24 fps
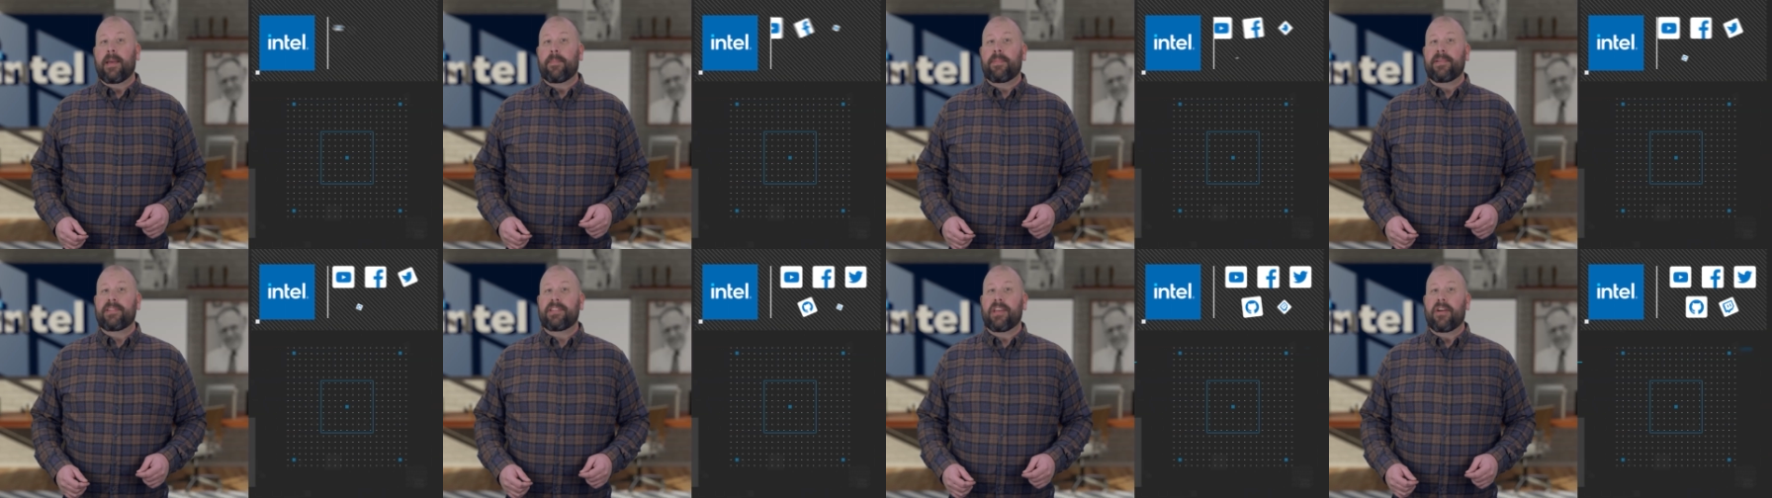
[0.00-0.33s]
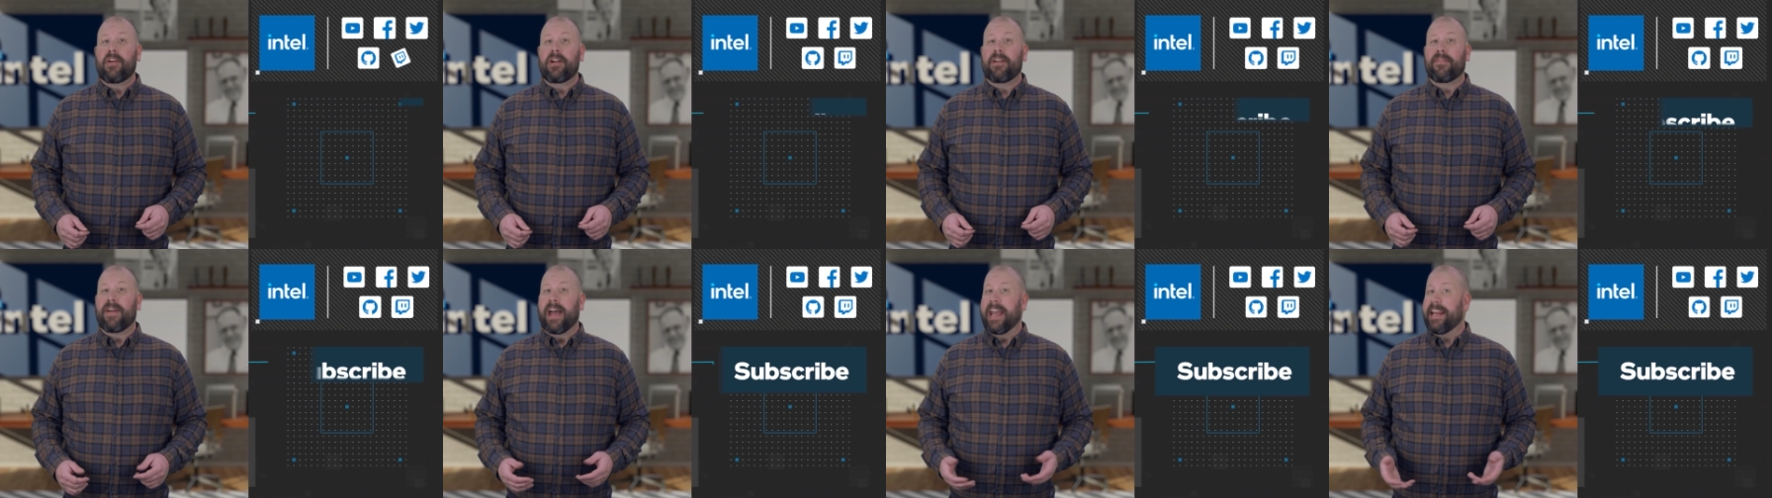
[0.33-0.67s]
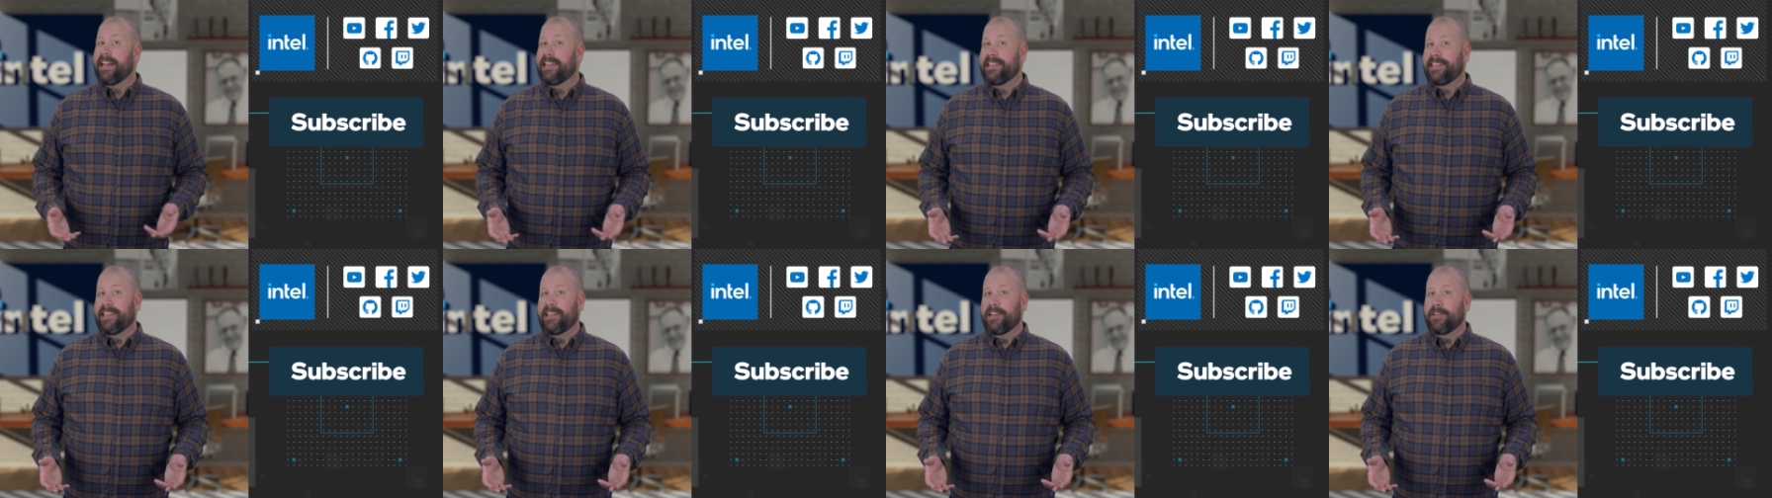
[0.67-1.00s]
episode of
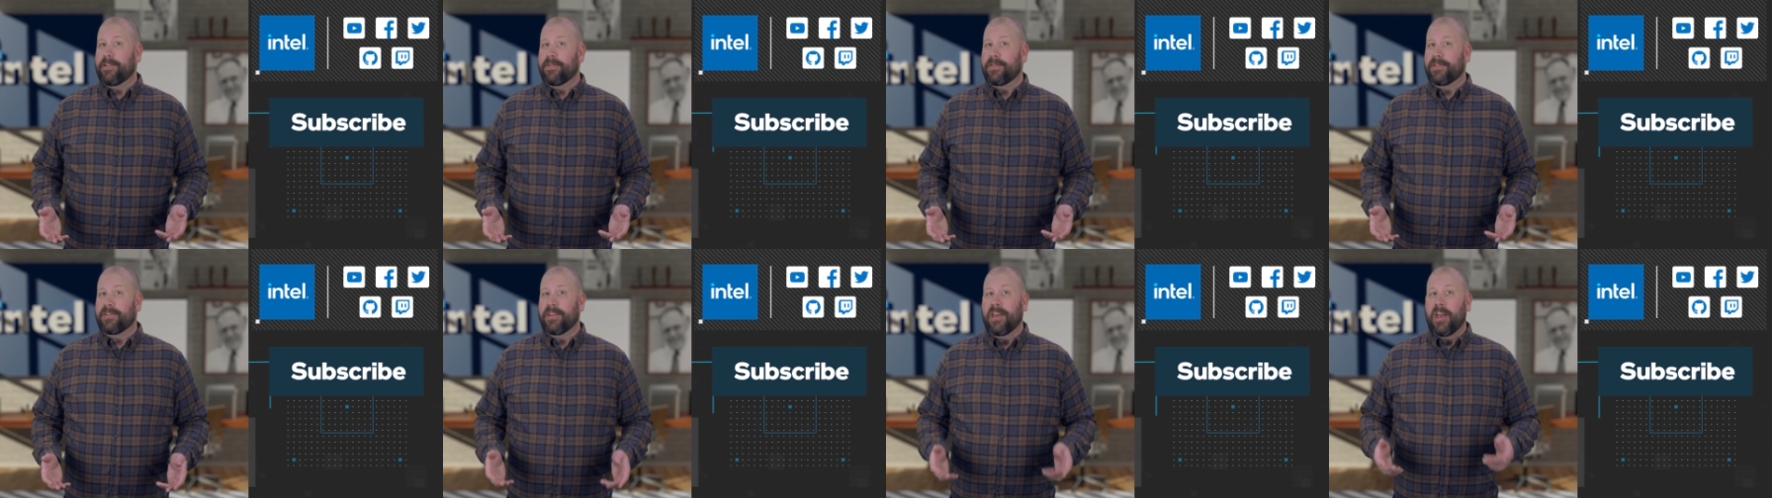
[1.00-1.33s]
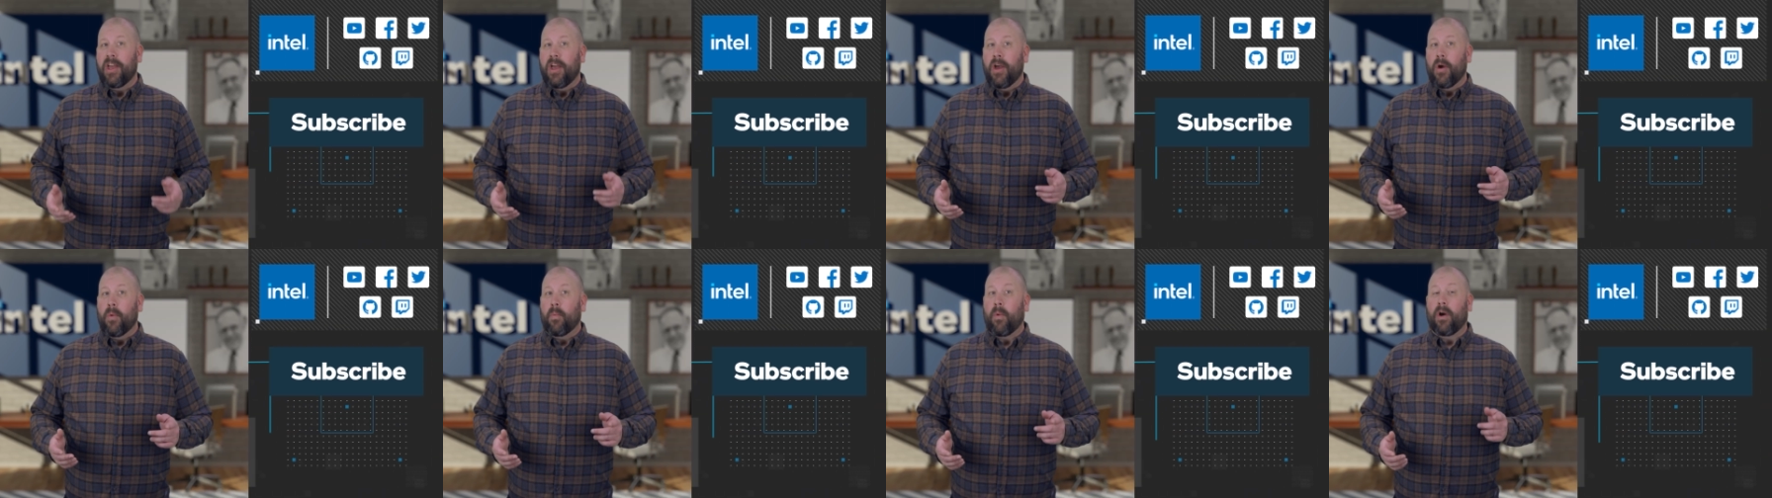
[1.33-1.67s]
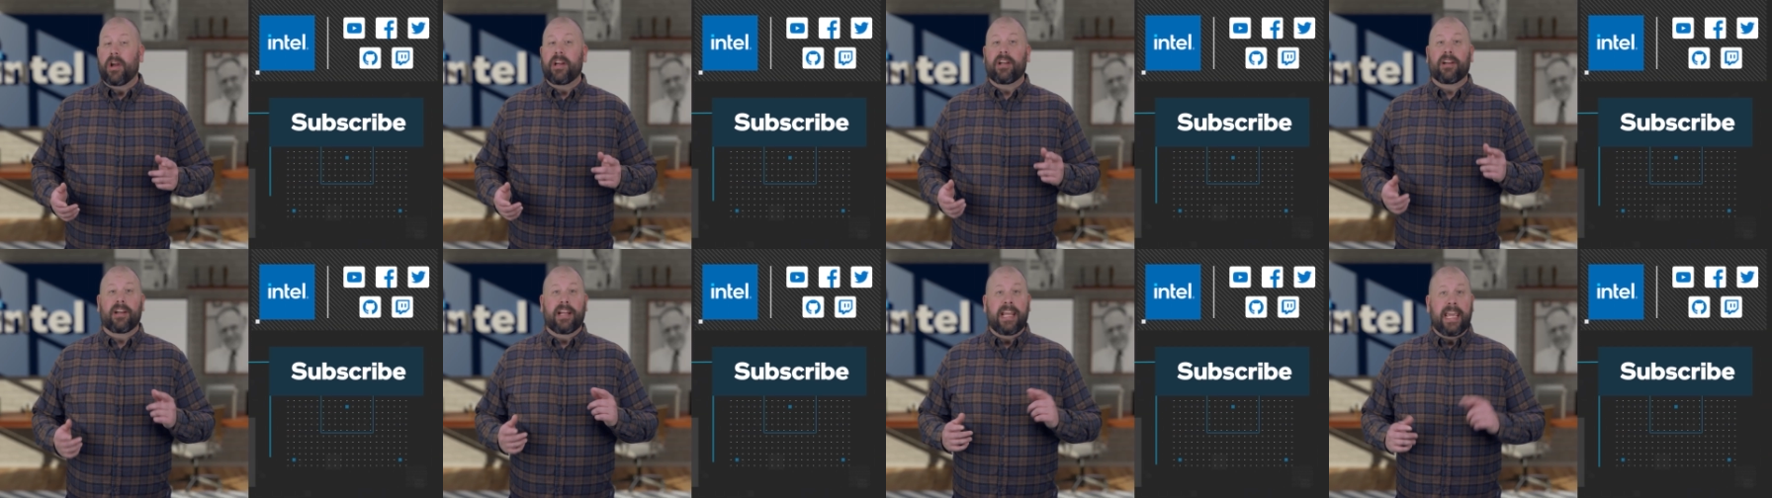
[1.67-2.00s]
IDZ News.
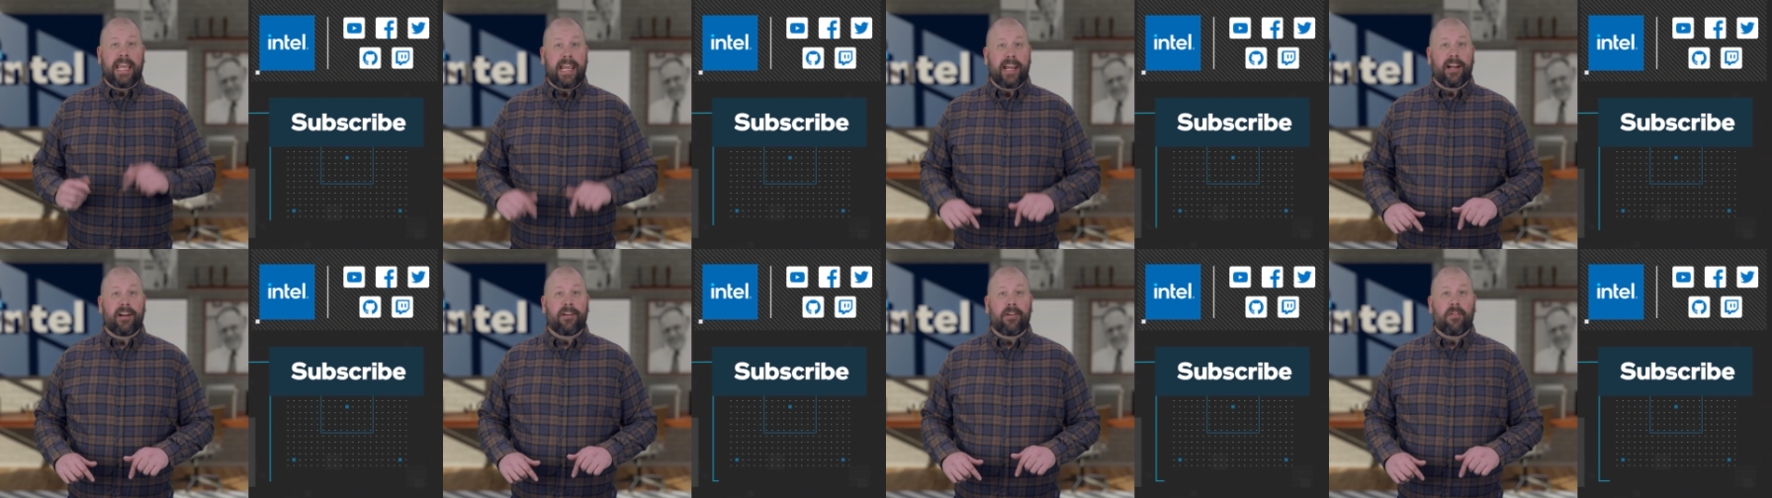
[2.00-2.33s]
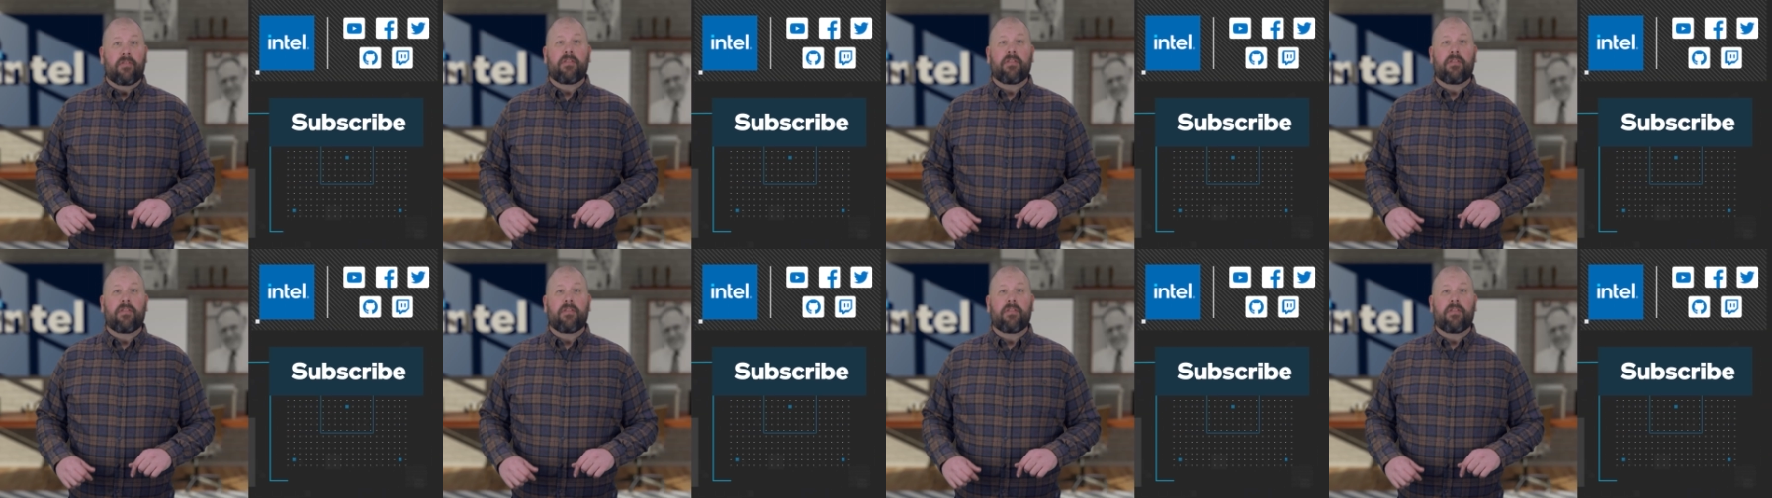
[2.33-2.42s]
While you're here,